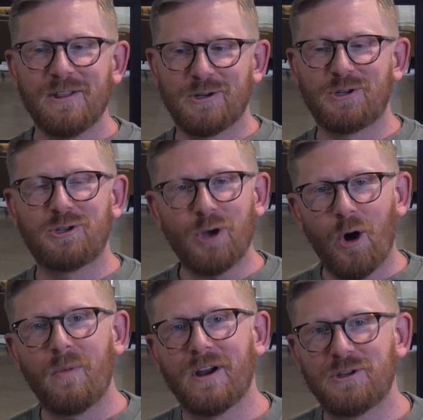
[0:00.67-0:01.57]
There's
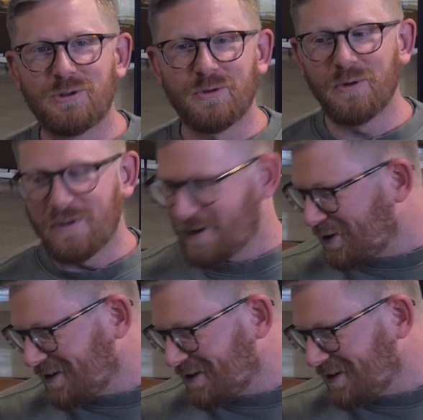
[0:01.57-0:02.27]
so much truth and